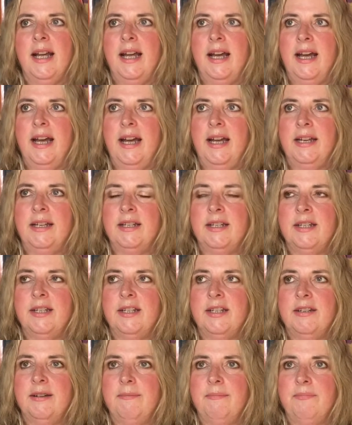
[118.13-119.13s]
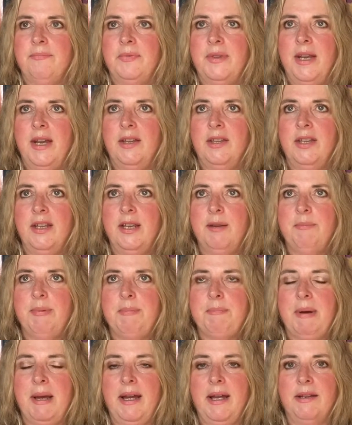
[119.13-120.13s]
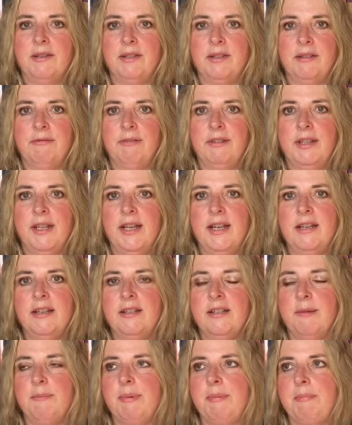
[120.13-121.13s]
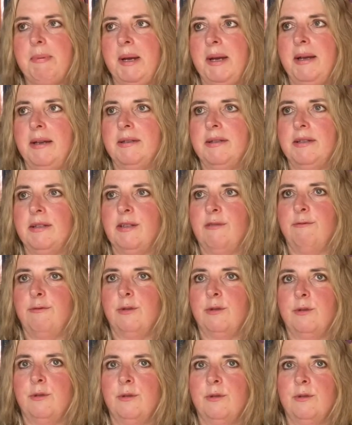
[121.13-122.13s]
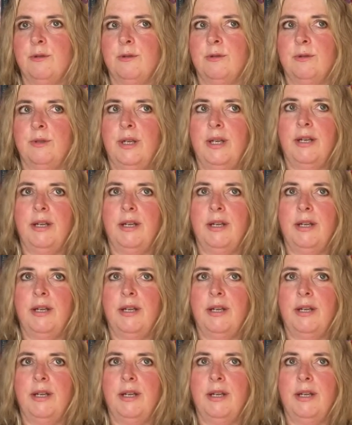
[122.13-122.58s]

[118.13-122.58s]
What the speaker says: And I think it prepares us for things. It prepares us for, you